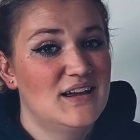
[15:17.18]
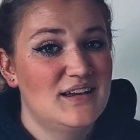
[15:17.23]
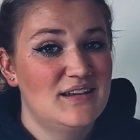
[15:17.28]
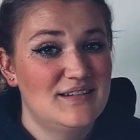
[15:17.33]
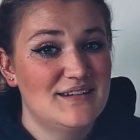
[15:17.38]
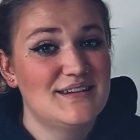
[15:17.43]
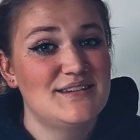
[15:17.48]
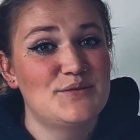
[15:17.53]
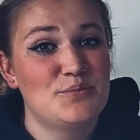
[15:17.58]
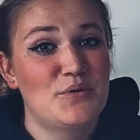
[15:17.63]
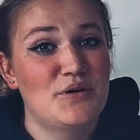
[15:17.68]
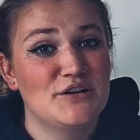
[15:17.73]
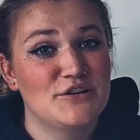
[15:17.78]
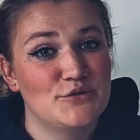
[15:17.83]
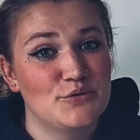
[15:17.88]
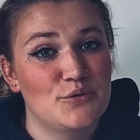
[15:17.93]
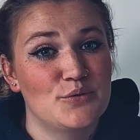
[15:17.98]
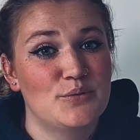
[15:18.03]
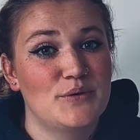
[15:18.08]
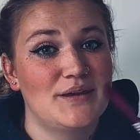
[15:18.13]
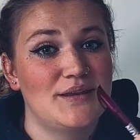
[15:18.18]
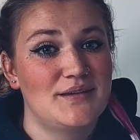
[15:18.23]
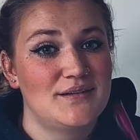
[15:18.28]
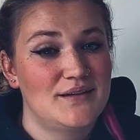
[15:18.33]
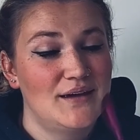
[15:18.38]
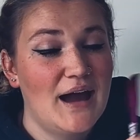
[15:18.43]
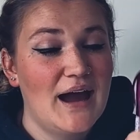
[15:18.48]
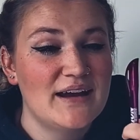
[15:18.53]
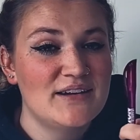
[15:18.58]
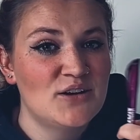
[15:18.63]
This is what I draw with.
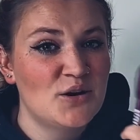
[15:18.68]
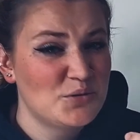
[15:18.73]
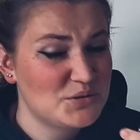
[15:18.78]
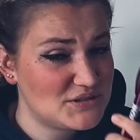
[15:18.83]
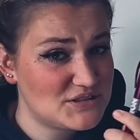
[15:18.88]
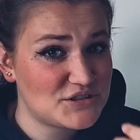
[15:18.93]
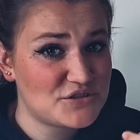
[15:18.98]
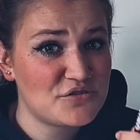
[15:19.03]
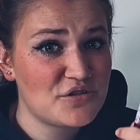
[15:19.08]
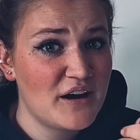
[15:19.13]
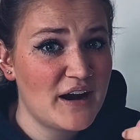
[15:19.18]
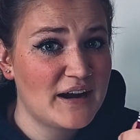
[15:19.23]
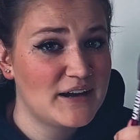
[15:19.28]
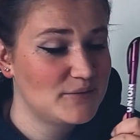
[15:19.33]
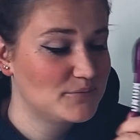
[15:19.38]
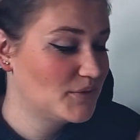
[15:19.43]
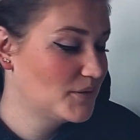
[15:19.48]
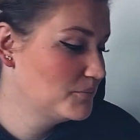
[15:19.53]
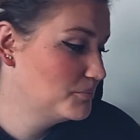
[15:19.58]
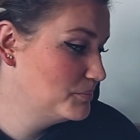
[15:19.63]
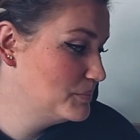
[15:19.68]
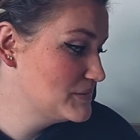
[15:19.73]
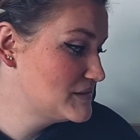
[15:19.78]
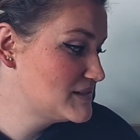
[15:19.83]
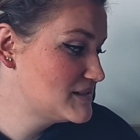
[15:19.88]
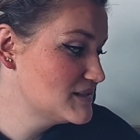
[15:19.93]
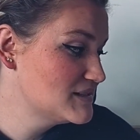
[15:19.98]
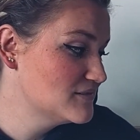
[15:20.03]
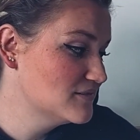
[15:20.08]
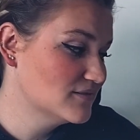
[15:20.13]
I know it's a crime, but
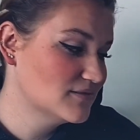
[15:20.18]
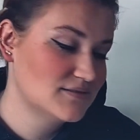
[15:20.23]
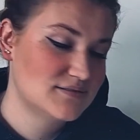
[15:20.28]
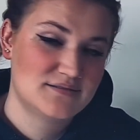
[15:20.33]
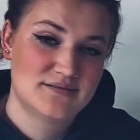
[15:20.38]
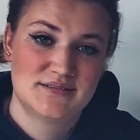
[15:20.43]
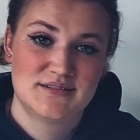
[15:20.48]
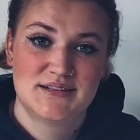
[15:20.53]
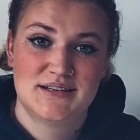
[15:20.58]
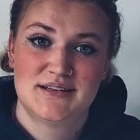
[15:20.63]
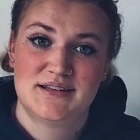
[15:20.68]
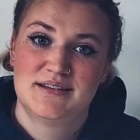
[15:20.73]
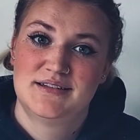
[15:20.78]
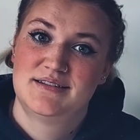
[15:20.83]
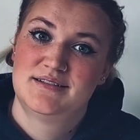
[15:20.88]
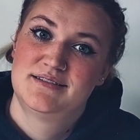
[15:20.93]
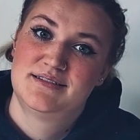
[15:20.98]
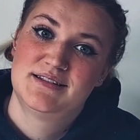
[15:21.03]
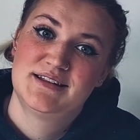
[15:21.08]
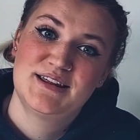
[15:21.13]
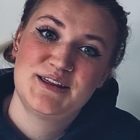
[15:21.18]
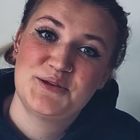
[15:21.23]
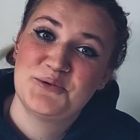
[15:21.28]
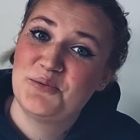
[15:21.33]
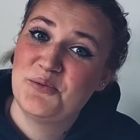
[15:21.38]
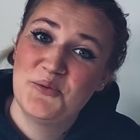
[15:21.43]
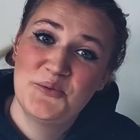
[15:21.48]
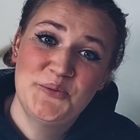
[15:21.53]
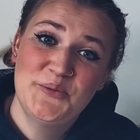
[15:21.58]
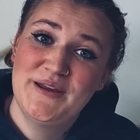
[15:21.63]
still, you
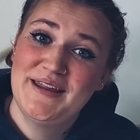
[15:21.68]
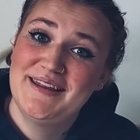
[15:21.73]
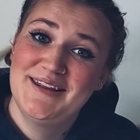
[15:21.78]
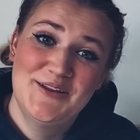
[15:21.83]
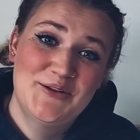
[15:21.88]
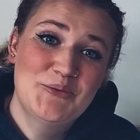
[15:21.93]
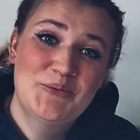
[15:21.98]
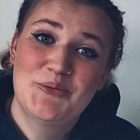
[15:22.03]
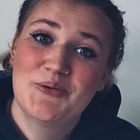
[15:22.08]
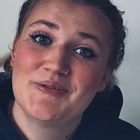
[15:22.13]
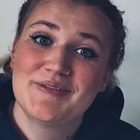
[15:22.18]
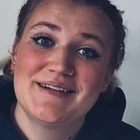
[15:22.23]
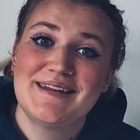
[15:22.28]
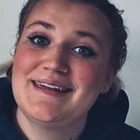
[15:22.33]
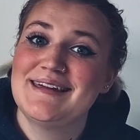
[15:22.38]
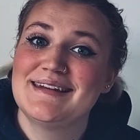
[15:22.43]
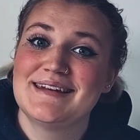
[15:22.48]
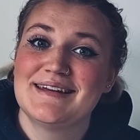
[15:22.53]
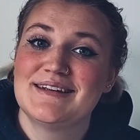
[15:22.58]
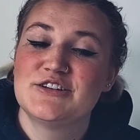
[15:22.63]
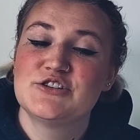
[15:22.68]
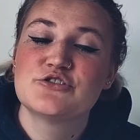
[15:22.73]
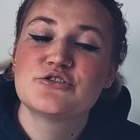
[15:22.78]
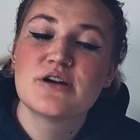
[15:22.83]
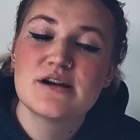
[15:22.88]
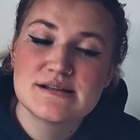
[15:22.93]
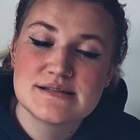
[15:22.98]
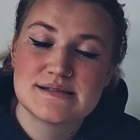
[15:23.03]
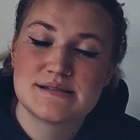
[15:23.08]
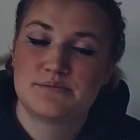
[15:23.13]
won't need it.
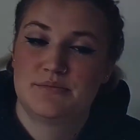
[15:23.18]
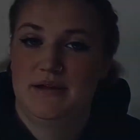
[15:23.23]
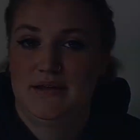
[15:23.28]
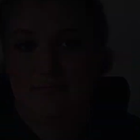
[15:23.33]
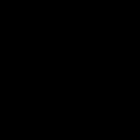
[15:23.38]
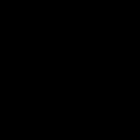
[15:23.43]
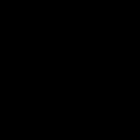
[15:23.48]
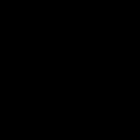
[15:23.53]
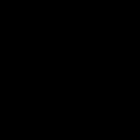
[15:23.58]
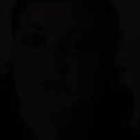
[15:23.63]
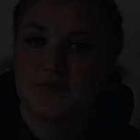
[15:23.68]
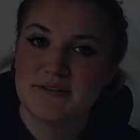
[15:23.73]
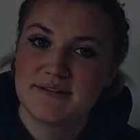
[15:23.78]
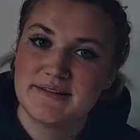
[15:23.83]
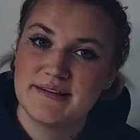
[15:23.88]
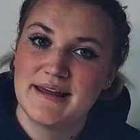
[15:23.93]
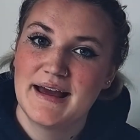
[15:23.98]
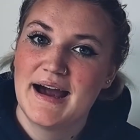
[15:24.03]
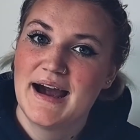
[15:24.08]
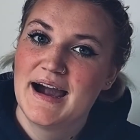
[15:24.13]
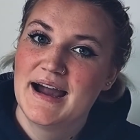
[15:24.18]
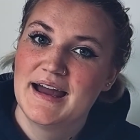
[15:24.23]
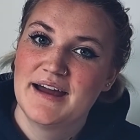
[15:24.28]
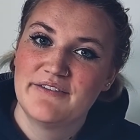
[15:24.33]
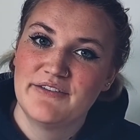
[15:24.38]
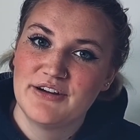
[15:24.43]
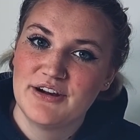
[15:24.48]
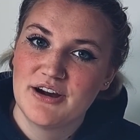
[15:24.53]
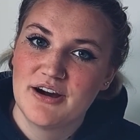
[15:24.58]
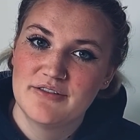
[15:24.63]
Trust me. So obviously, I
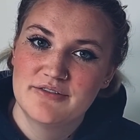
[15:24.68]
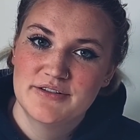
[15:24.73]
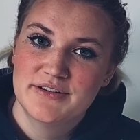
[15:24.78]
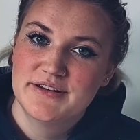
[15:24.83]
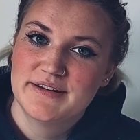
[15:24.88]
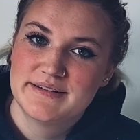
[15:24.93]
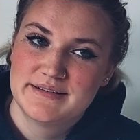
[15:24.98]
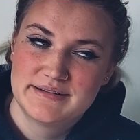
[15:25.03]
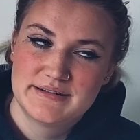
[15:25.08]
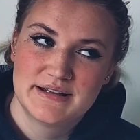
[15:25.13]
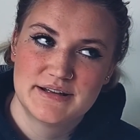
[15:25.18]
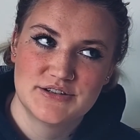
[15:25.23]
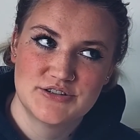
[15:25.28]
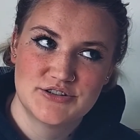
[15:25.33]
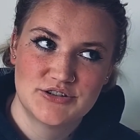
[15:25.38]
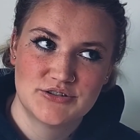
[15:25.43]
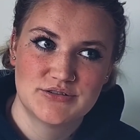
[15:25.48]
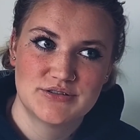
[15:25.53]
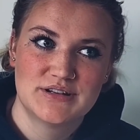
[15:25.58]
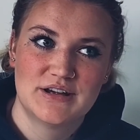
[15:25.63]
haven't covered the essentials.